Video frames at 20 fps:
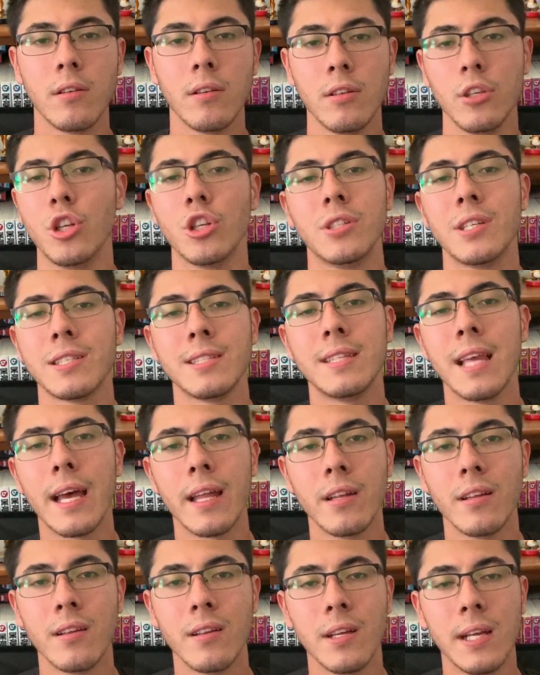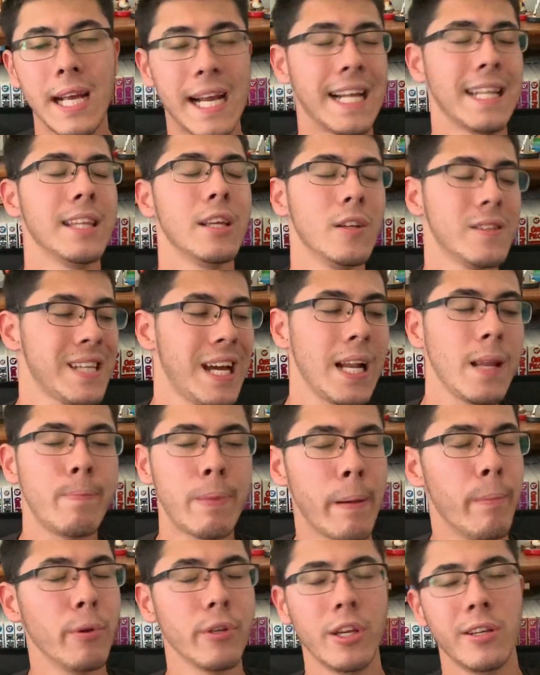You're just dead. A little tiny
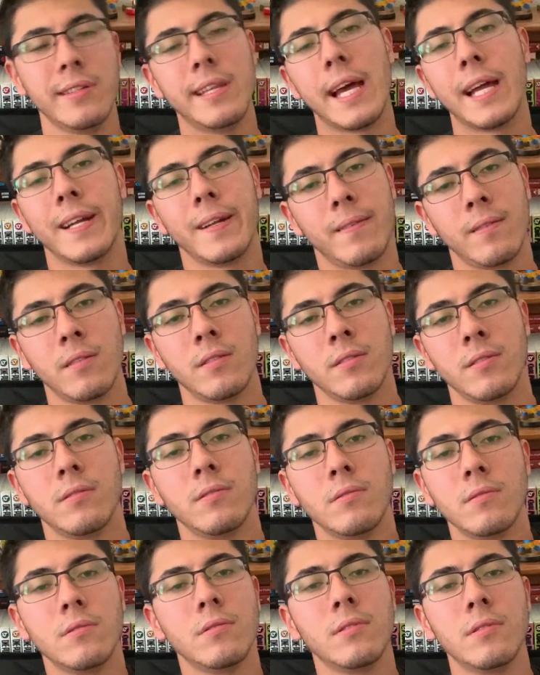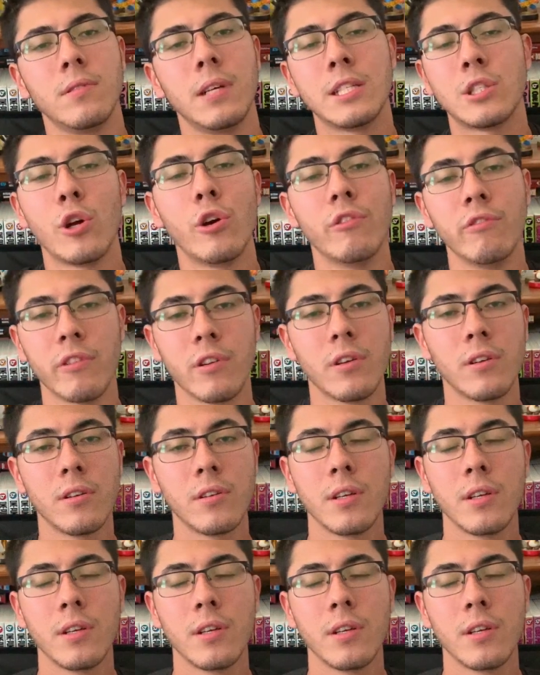pebble, you're dead. It's over.